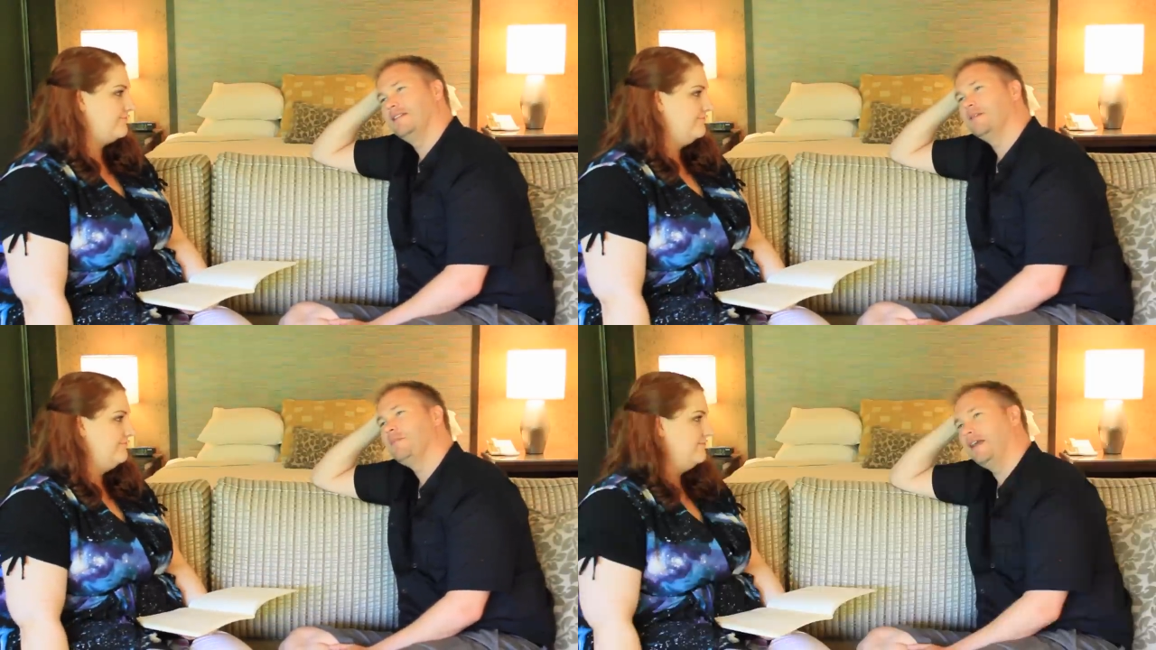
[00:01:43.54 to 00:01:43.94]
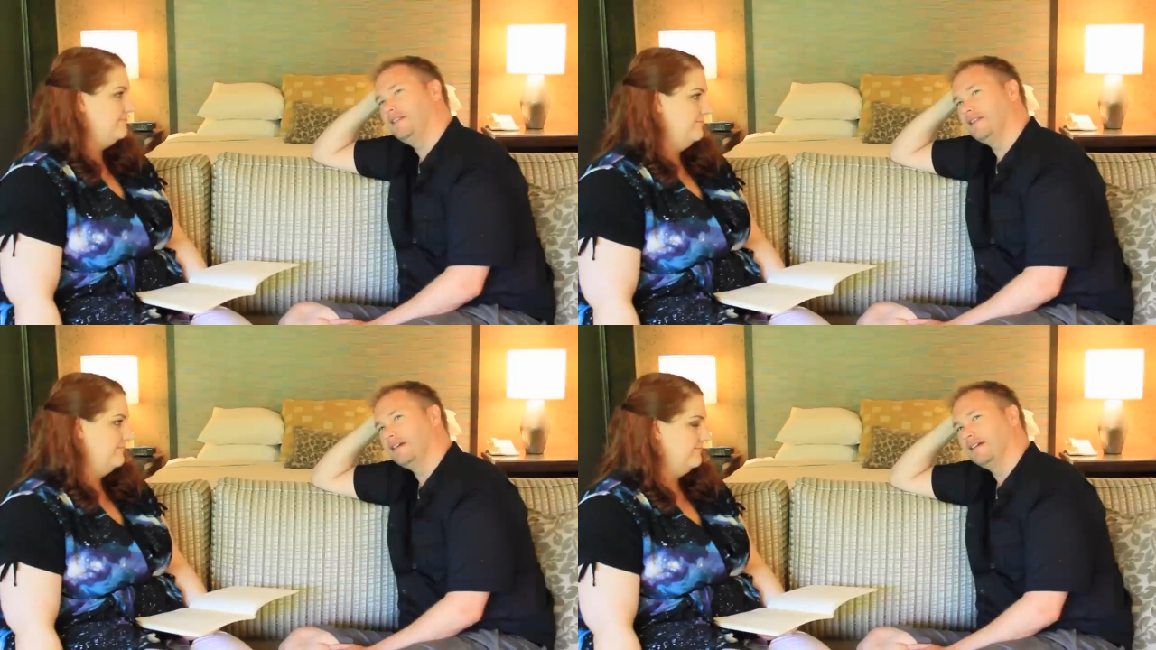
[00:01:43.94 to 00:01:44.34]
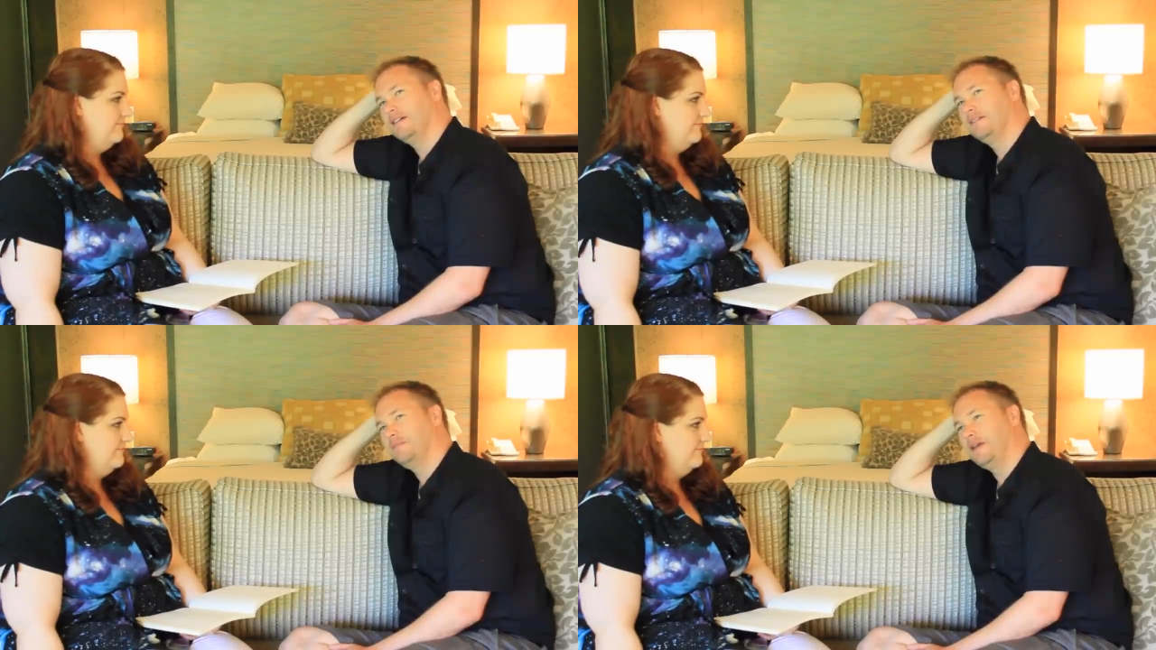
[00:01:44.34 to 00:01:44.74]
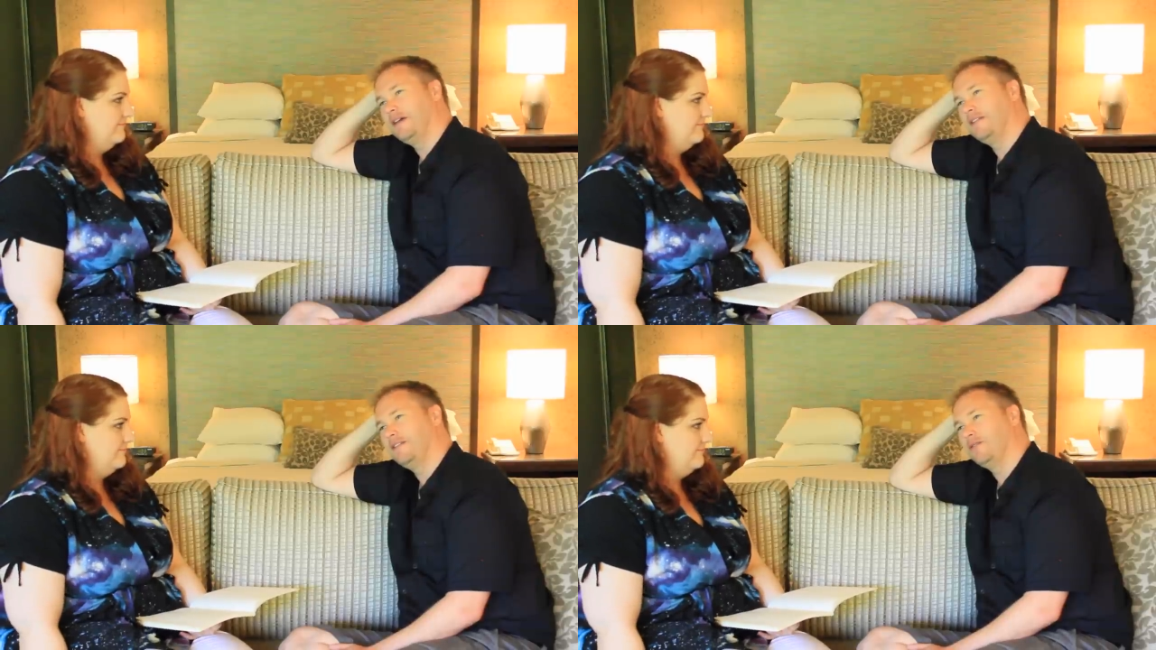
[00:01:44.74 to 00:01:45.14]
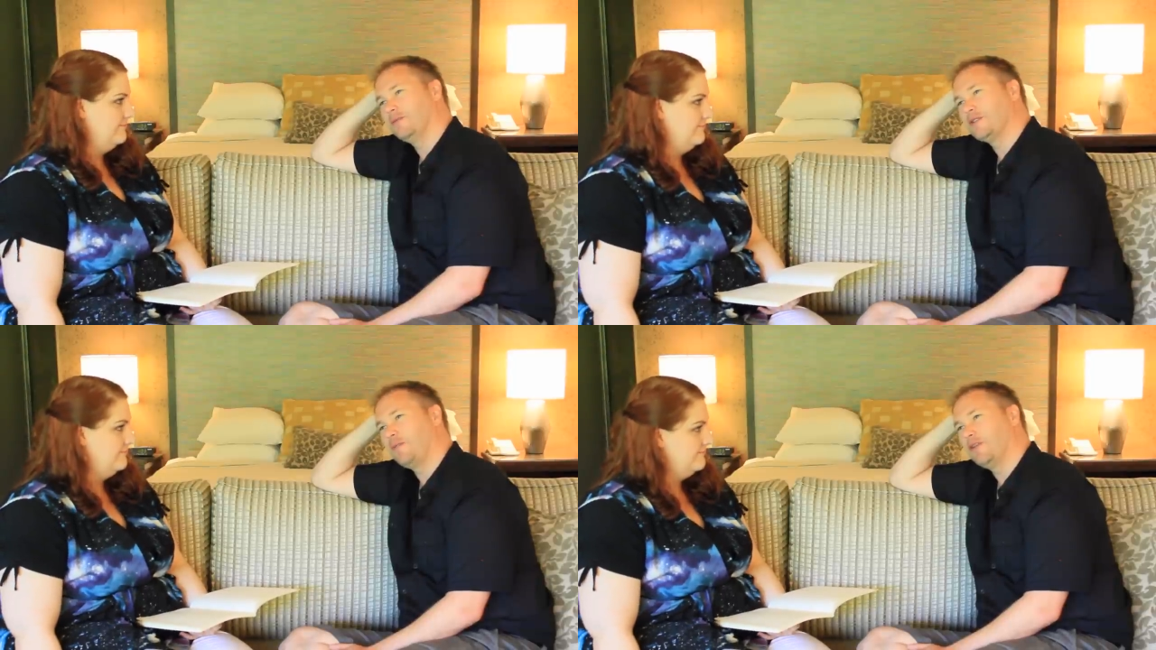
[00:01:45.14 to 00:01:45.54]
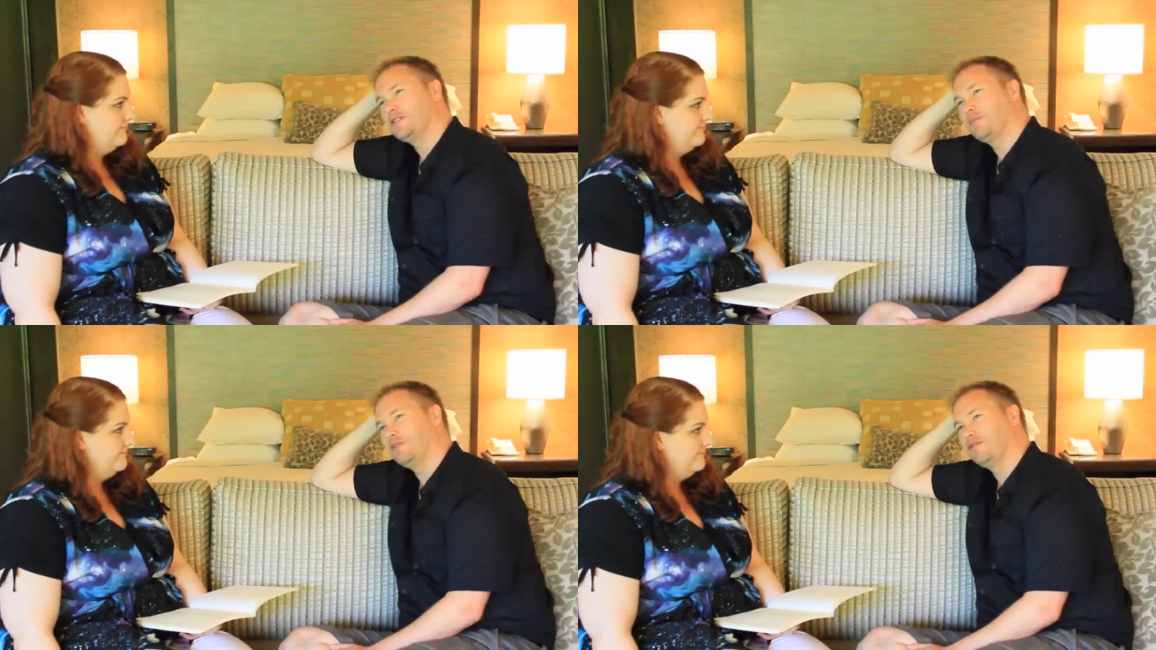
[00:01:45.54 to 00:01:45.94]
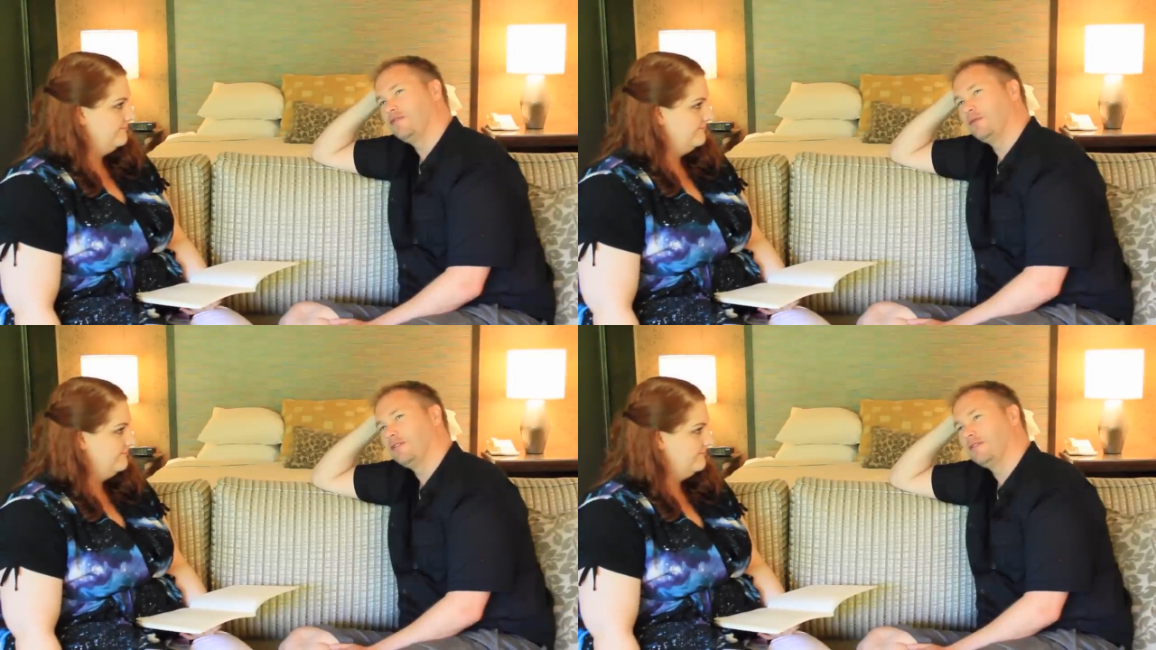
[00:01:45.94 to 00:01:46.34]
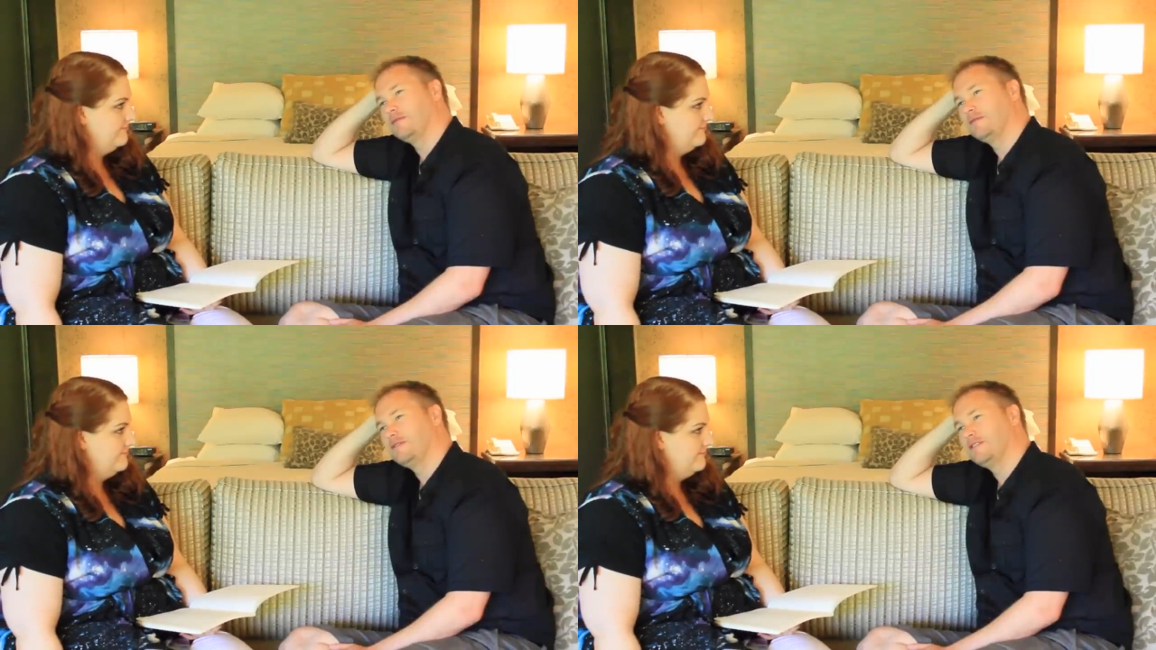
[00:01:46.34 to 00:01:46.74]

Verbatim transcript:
Speaker 1: it's amazing. Because you're responsible for